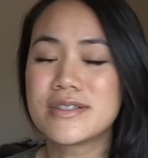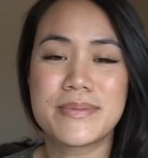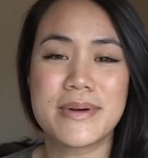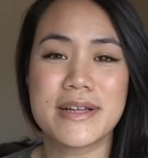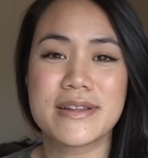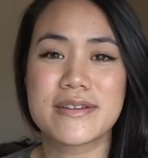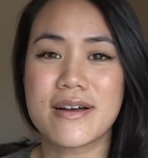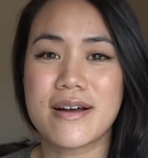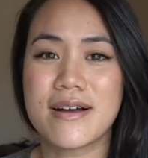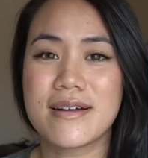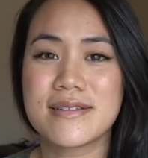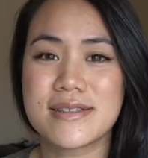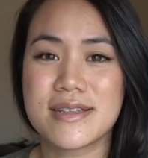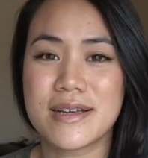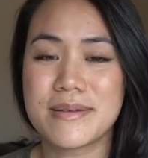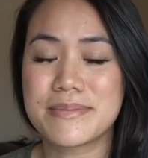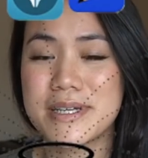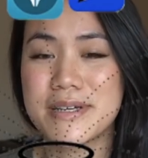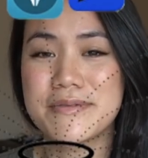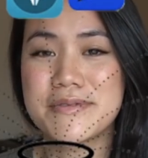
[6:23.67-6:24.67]
about the
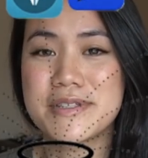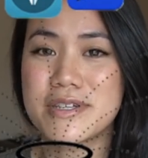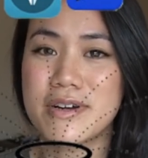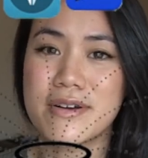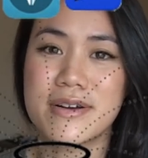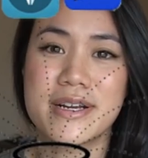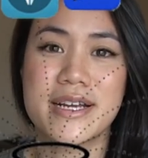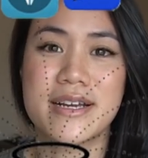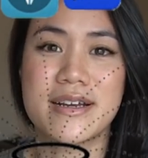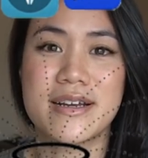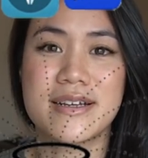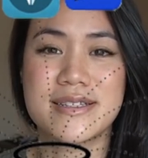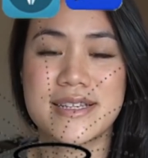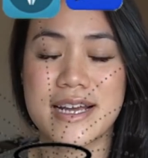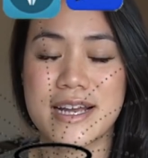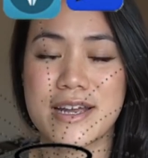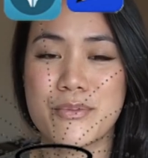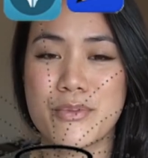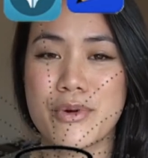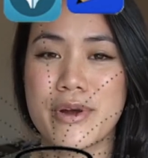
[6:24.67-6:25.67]
concept of starting a
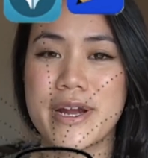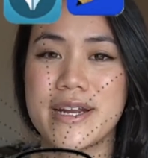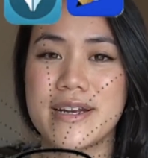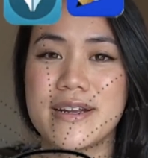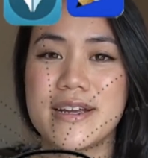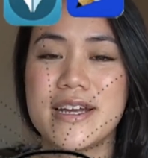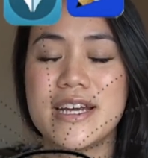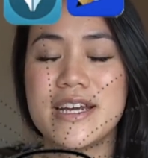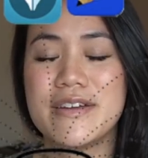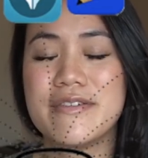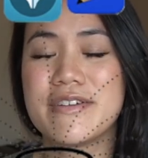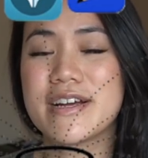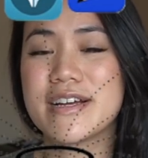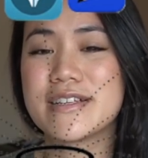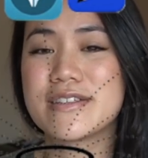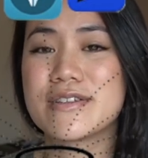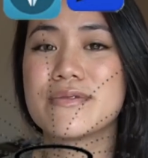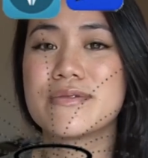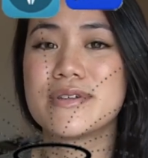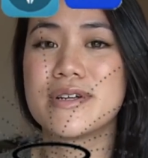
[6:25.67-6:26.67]
second brain. If you
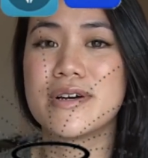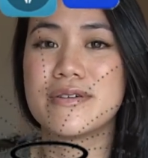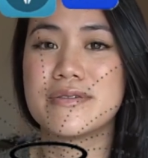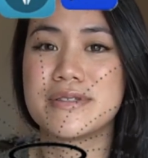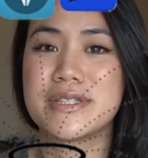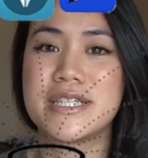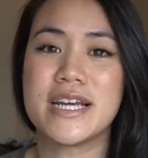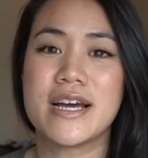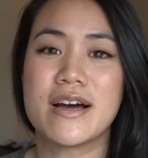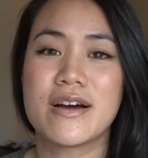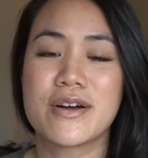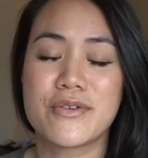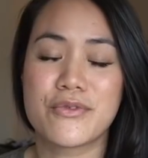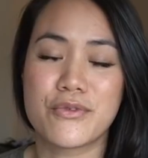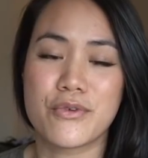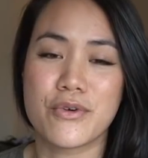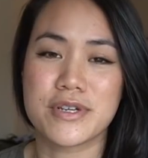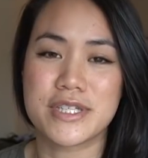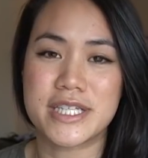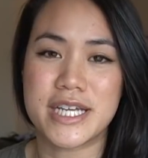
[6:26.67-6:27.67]
guys don't know, Tiago
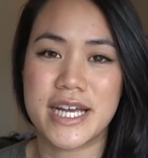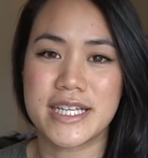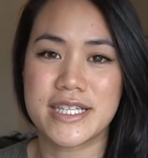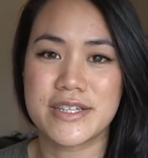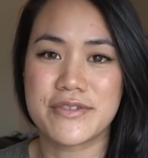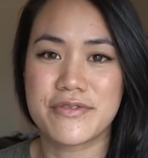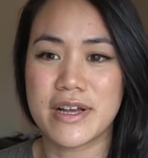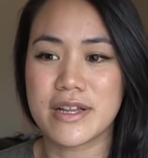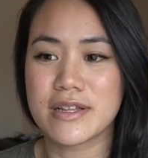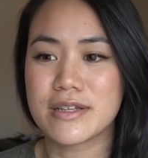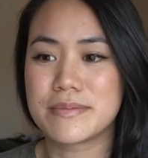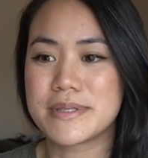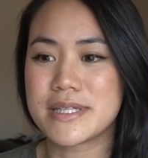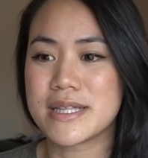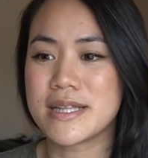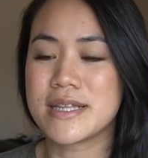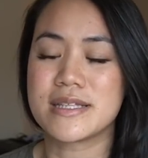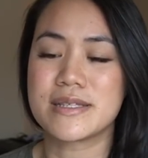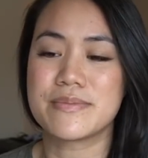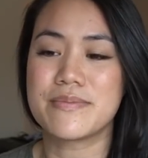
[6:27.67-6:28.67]
Forte
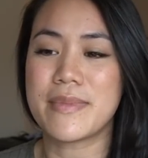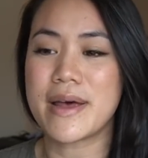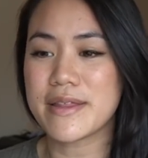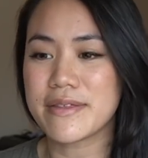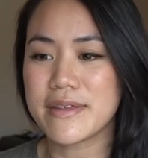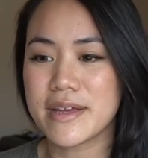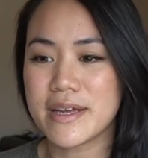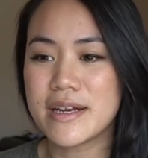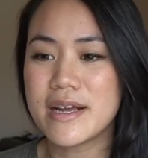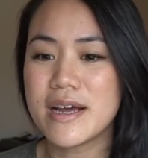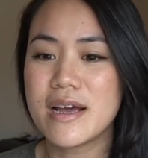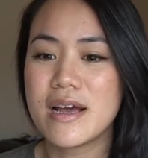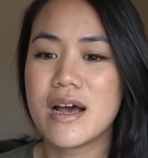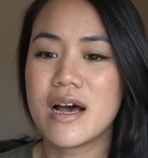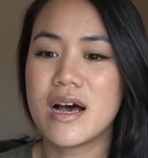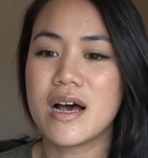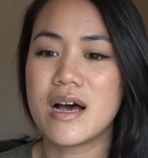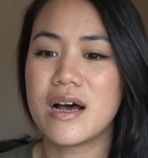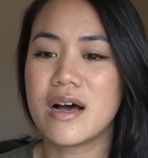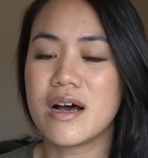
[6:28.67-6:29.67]
developed this method
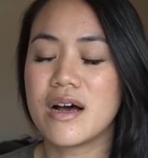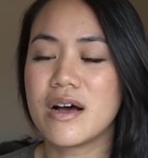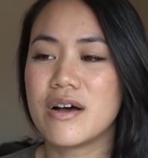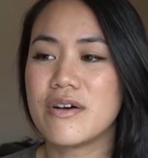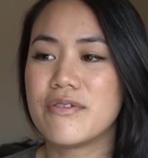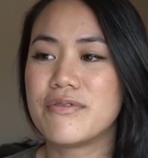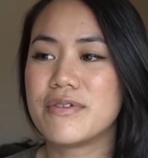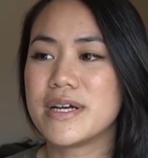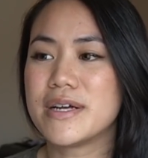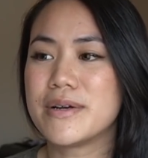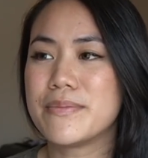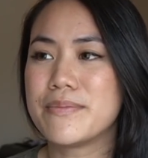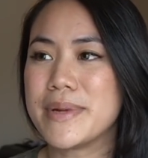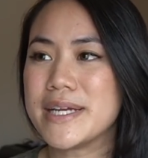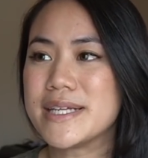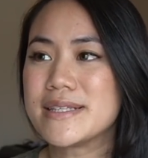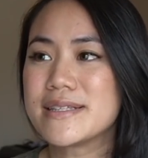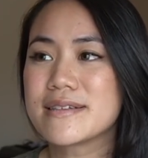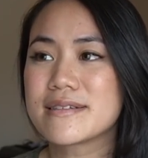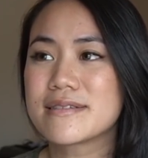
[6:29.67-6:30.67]
of
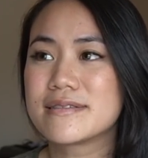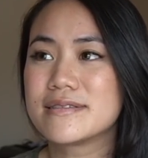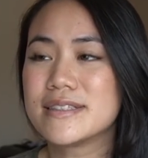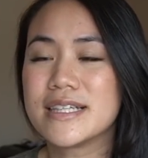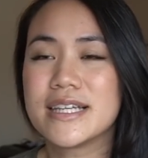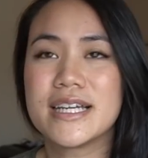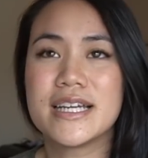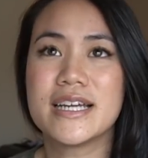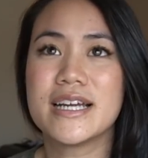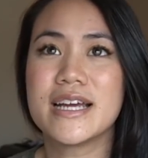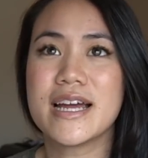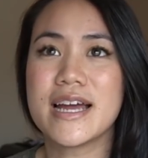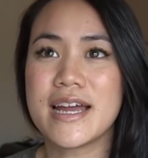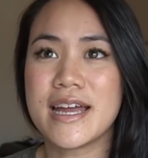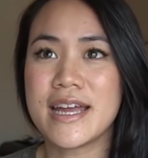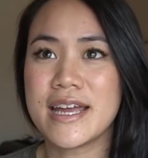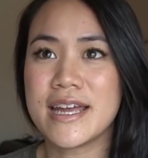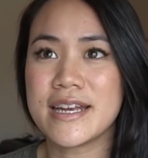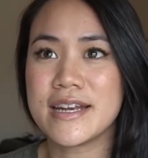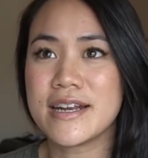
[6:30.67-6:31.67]
basically
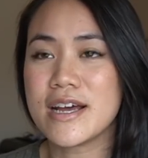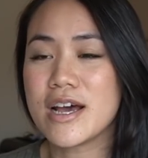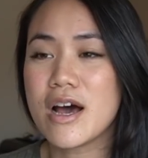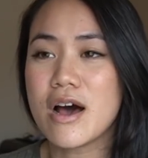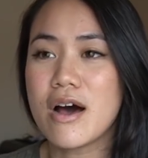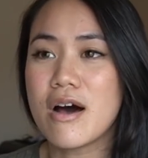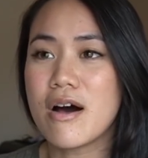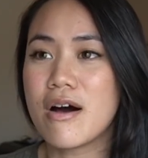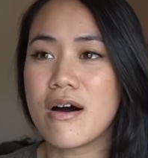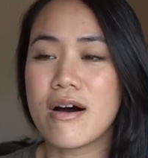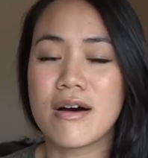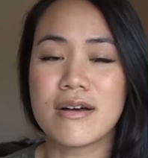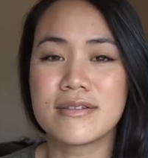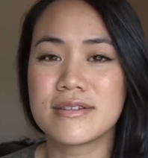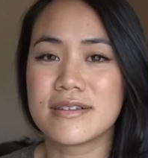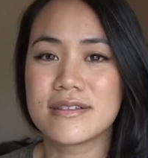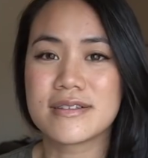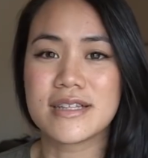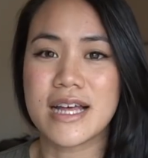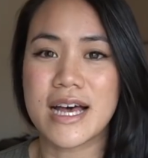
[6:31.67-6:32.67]
an
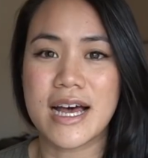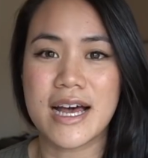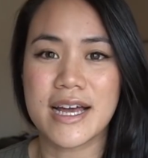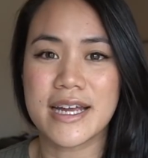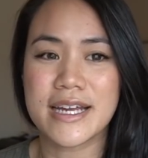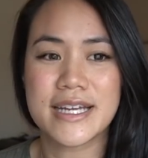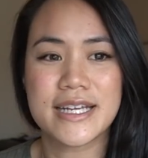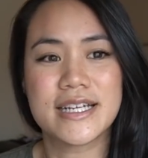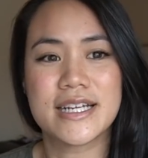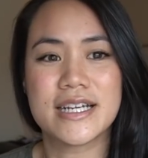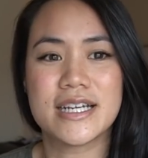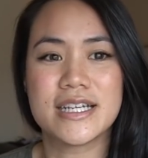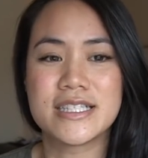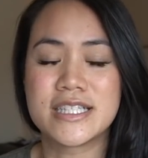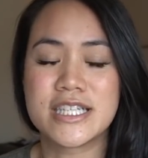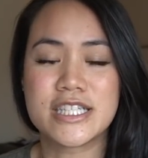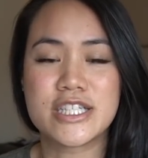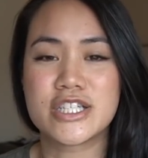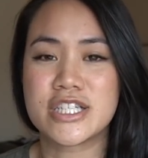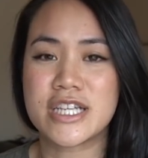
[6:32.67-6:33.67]
online
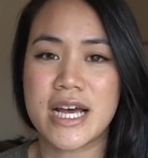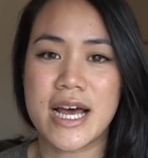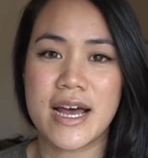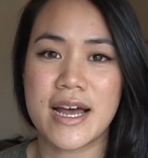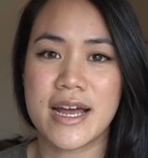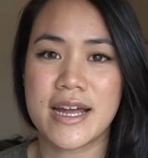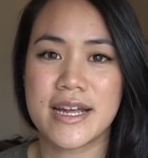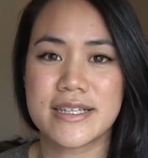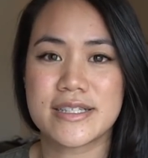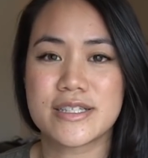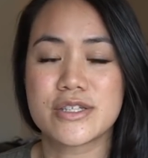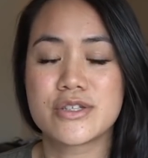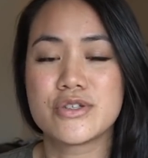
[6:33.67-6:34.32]
digitized